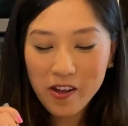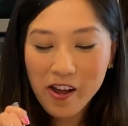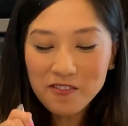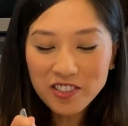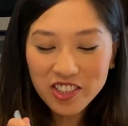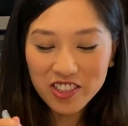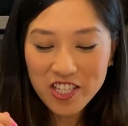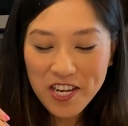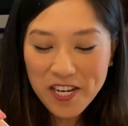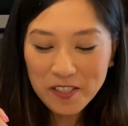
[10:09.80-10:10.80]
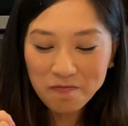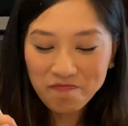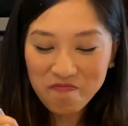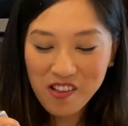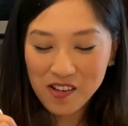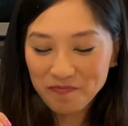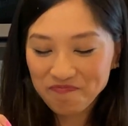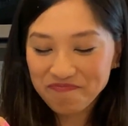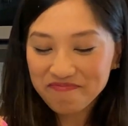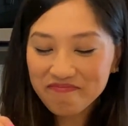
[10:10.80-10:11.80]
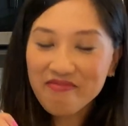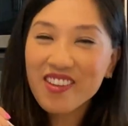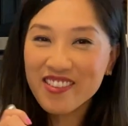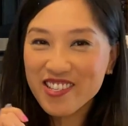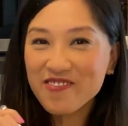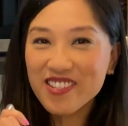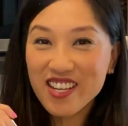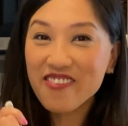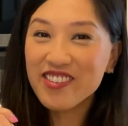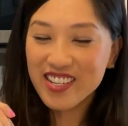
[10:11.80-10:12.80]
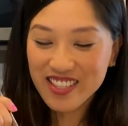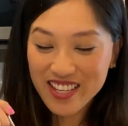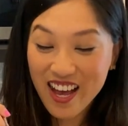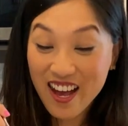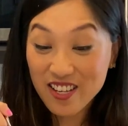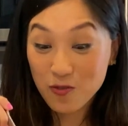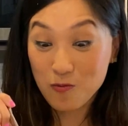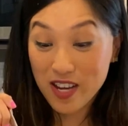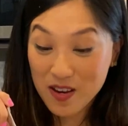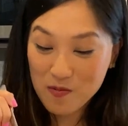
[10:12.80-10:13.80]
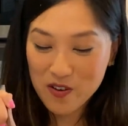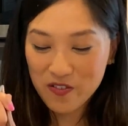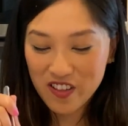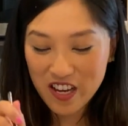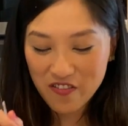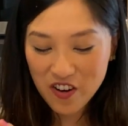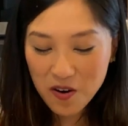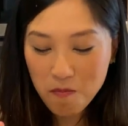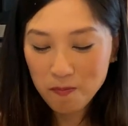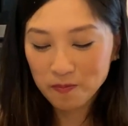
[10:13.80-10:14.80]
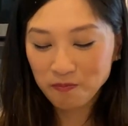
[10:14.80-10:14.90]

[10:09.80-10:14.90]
I would say this one definitely has way more flavor.